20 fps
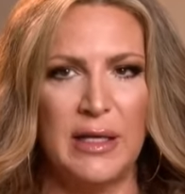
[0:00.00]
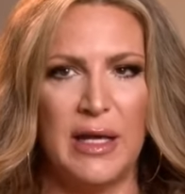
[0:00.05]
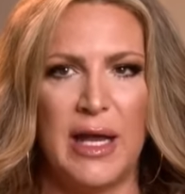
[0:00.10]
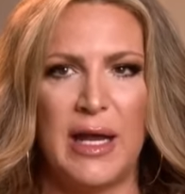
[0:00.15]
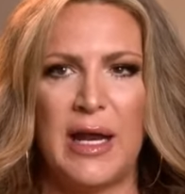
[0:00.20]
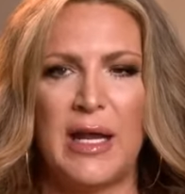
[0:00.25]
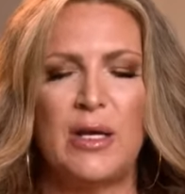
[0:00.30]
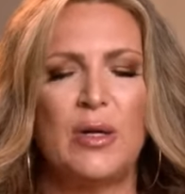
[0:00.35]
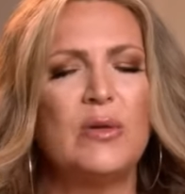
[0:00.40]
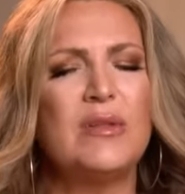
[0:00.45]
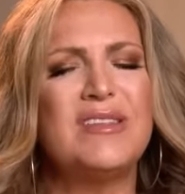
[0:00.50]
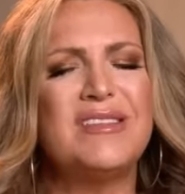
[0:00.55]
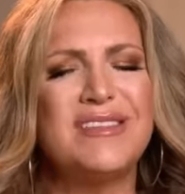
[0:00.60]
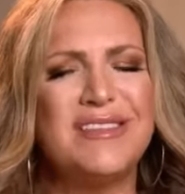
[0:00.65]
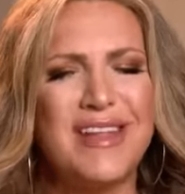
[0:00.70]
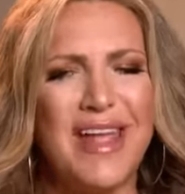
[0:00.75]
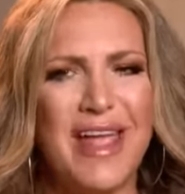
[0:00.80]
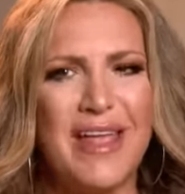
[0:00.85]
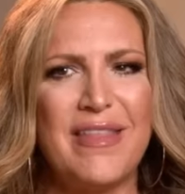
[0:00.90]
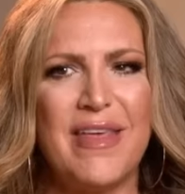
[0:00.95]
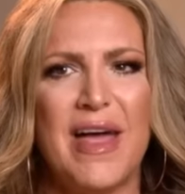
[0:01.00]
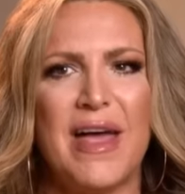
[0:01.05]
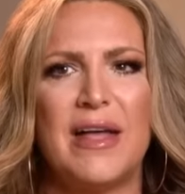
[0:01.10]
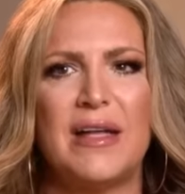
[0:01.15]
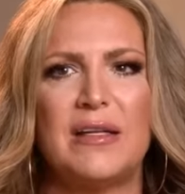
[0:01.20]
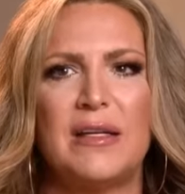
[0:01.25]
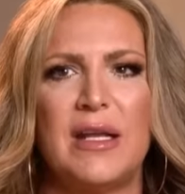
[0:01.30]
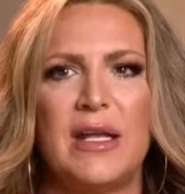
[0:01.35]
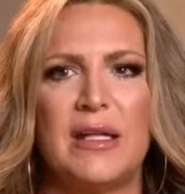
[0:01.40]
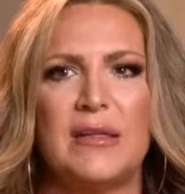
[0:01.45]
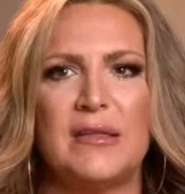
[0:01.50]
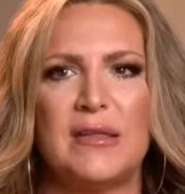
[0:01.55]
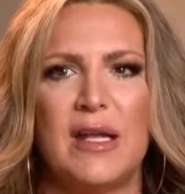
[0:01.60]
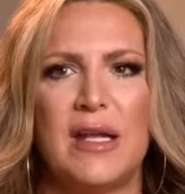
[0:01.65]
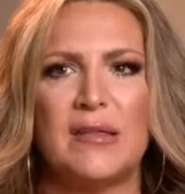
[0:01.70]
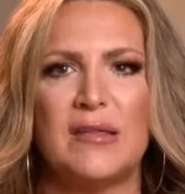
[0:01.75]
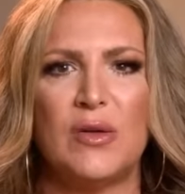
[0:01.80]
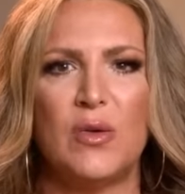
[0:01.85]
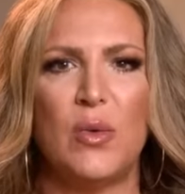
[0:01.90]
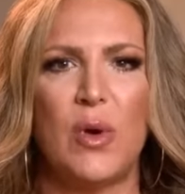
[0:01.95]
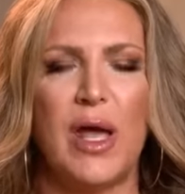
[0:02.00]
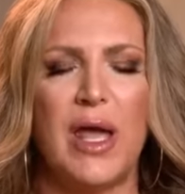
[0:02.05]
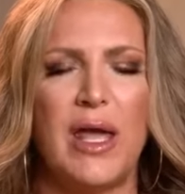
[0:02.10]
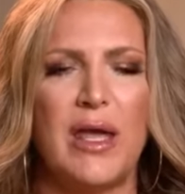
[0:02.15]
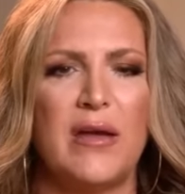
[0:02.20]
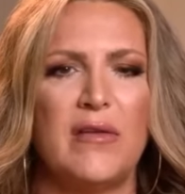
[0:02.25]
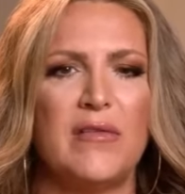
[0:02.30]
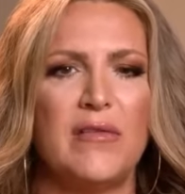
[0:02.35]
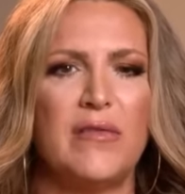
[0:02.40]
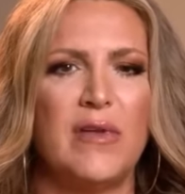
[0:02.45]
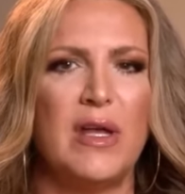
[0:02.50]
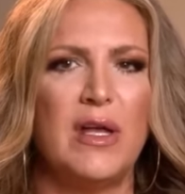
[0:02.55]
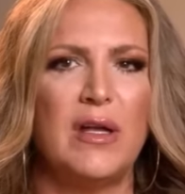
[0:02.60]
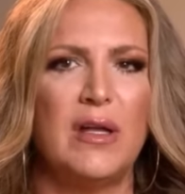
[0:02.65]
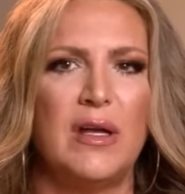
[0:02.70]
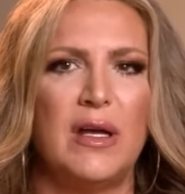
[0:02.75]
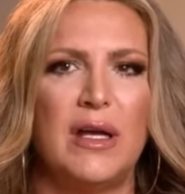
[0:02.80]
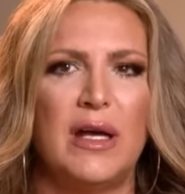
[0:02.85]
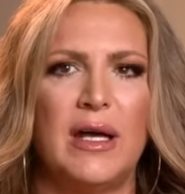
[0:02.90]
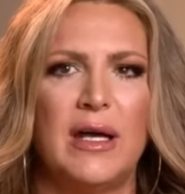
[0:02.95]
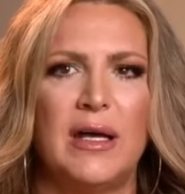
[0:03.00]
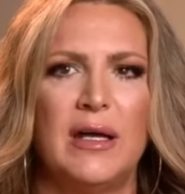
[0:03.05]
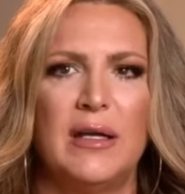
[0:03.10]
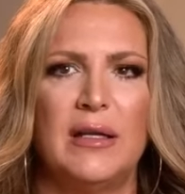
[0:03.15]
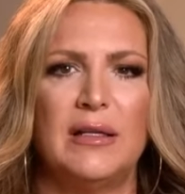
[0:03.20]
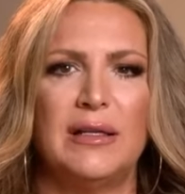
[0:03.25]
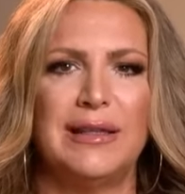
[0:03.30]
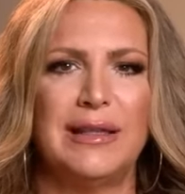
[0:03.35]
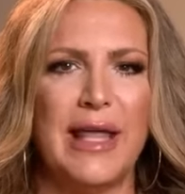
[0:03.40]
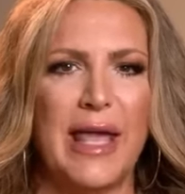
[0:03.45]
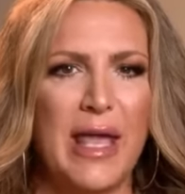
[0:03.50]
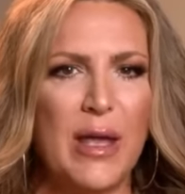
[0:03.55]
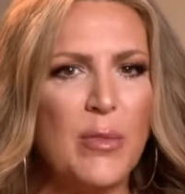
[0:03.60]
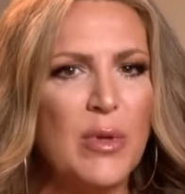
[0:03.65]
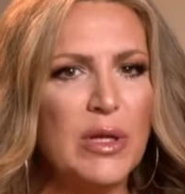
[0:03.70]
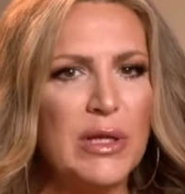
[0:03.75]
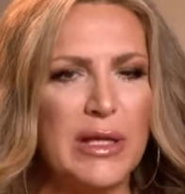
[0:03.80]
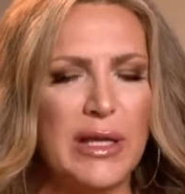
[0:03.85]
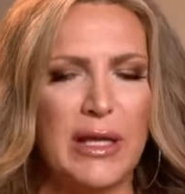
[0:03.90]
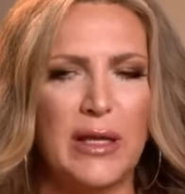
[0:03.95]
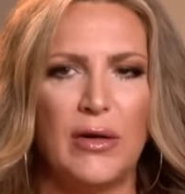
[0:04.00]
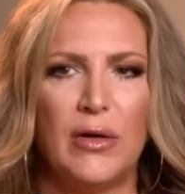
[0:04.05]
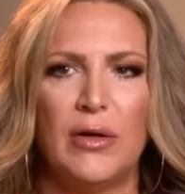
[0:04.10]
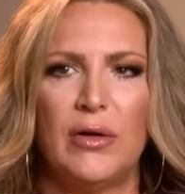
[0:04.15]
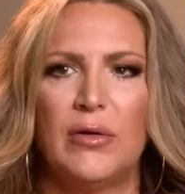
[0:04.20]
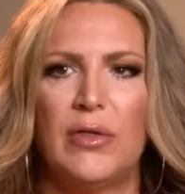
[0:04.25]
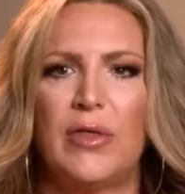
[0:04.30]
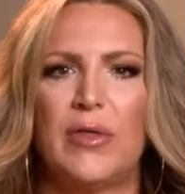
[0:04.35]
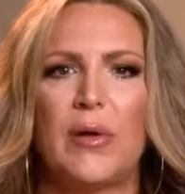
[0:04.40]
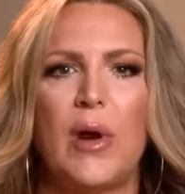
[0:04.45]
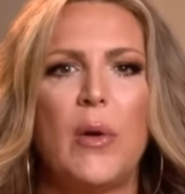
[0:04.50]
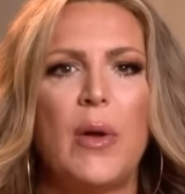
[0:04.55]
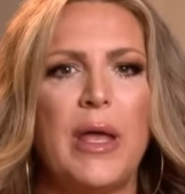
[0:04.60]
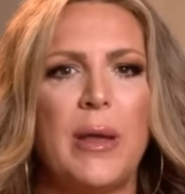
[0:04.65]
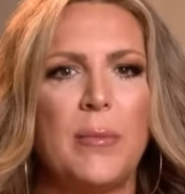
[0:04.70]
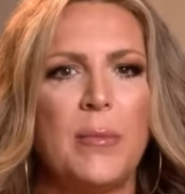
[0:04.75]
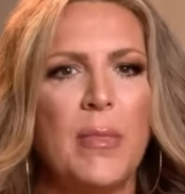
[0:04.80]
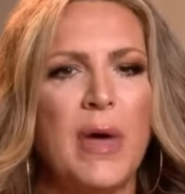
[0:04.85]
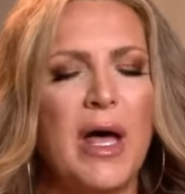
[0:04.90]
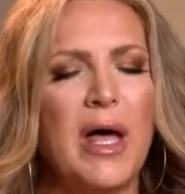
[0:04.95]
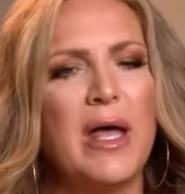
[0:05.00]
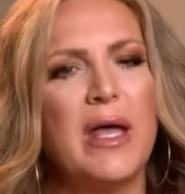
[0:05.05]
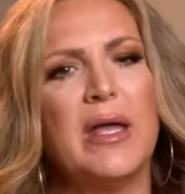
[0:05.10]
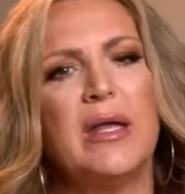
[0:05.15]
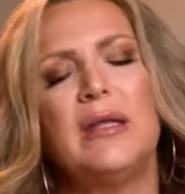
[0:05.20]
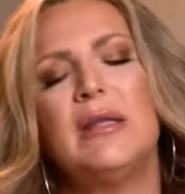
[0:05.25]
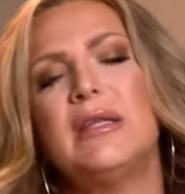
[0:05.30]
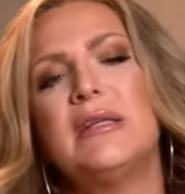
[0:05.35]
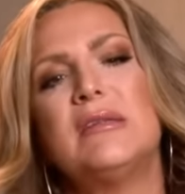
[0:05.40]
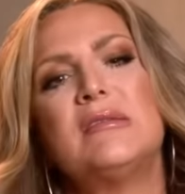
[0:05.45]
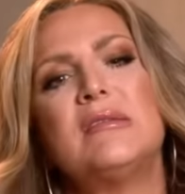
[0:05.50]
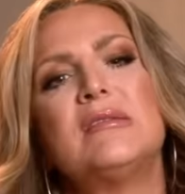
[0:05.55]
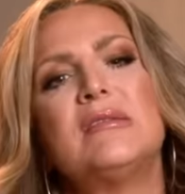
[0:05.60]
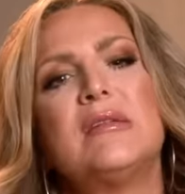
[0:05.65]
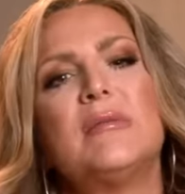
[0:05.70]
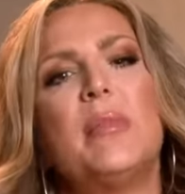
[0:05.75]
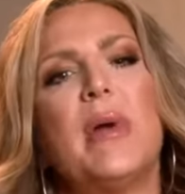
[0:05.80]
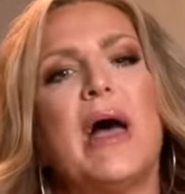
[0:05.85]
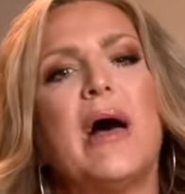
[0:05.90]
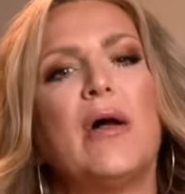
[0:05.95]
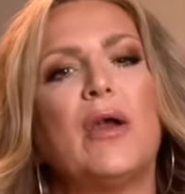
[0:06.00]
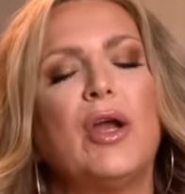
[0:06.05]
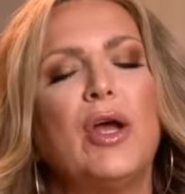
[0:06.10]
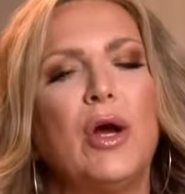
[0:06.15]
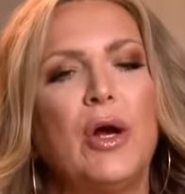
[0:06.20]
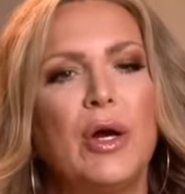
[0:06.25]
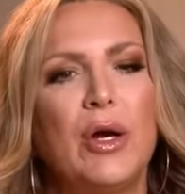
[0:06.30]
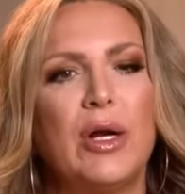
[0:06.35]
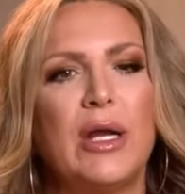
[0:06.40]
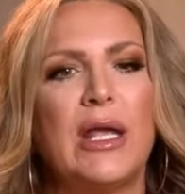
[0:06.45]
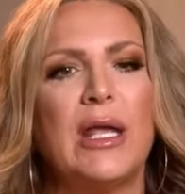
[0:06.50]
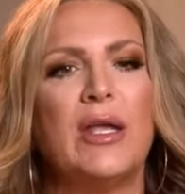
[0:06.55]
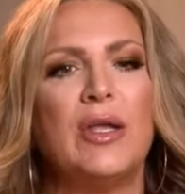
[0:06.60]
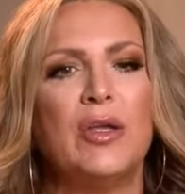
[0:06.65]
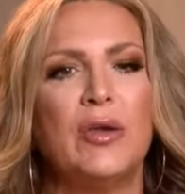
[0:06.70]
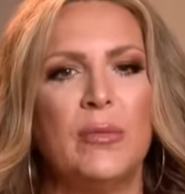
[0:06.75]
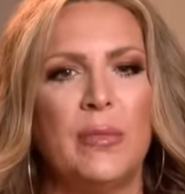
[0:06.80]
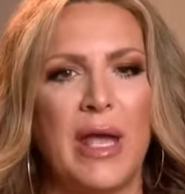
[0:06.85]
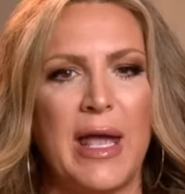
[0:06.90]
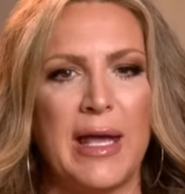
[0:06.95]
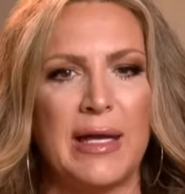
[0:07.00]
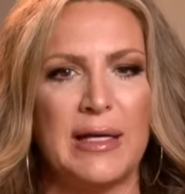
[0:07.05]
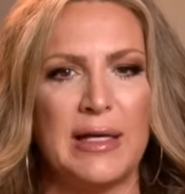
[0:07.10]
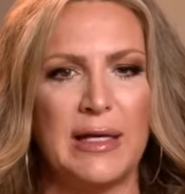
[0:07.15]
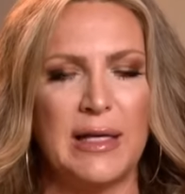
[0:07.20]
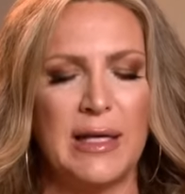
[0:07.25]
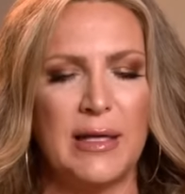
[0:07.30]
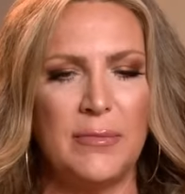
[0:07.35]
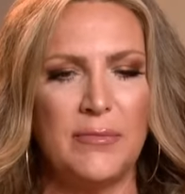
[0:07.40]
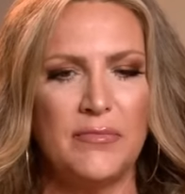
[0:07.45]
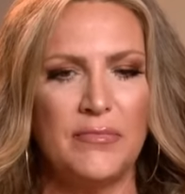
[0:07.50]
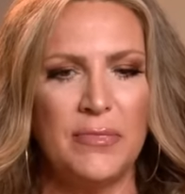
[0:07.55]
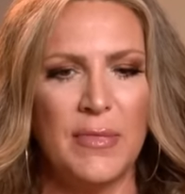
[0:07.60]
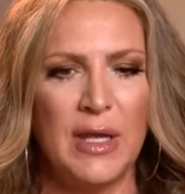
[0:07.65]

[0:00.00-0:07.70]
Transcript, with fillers: And I don't say that as, as a way of uh, labeling or throwing mud. This is about hurting humanity.